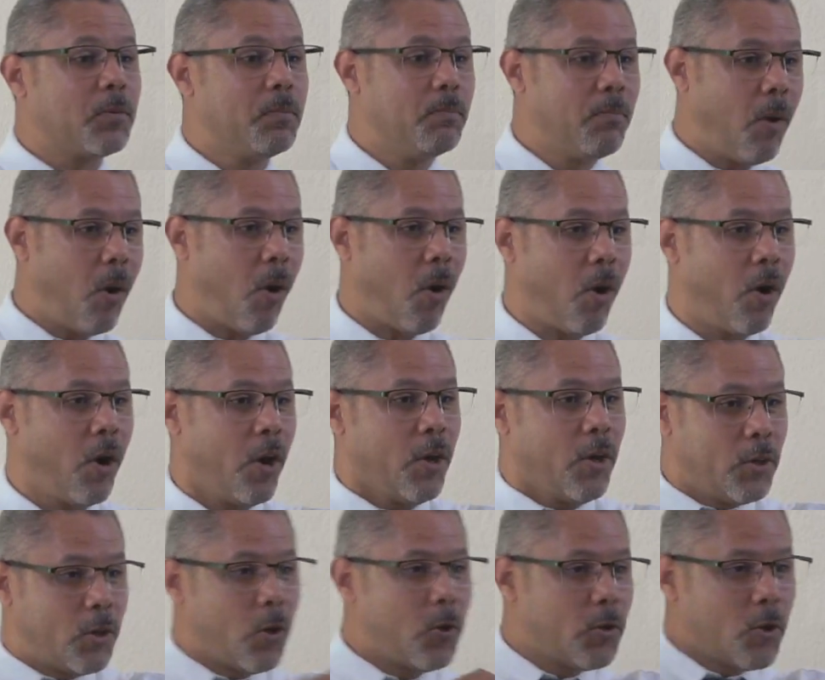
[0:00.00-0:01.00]
more,
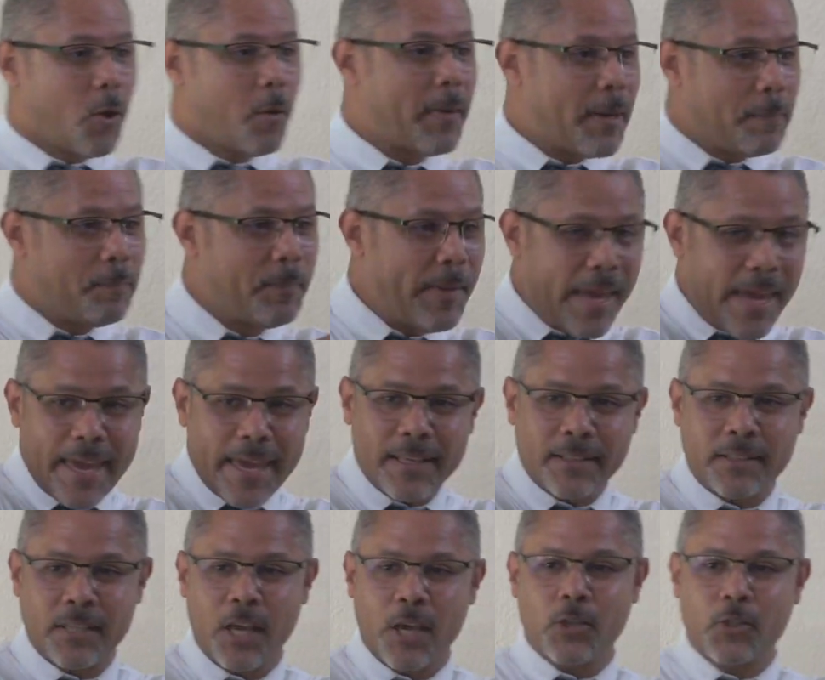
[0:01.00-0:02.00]
you human
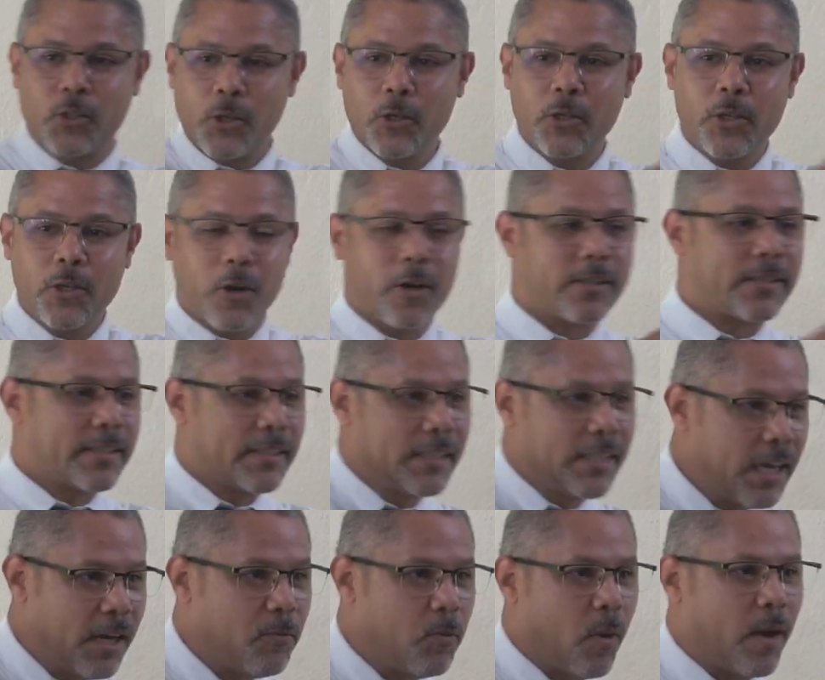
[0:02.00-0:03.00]
beings, should you not
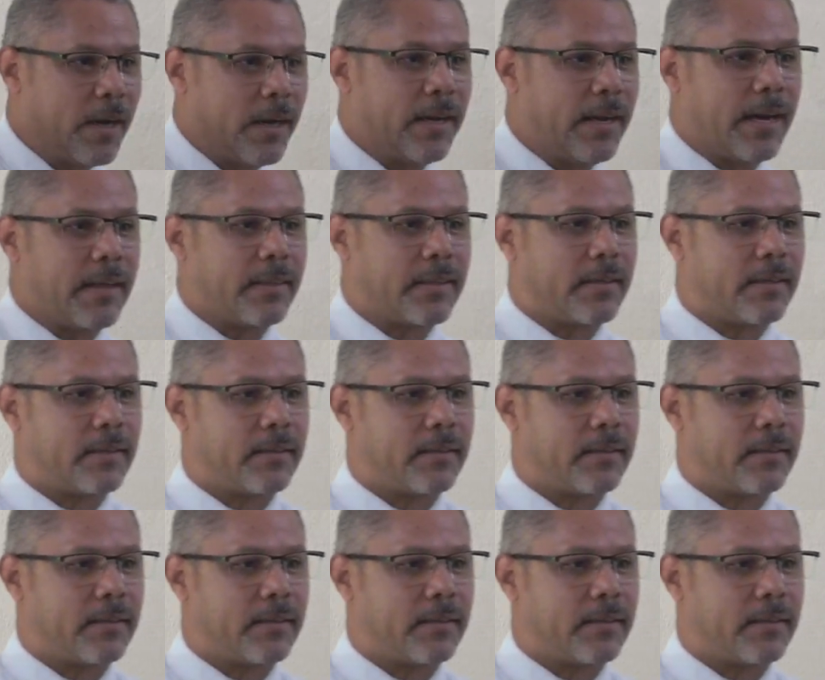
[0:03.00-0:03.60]
serve one another?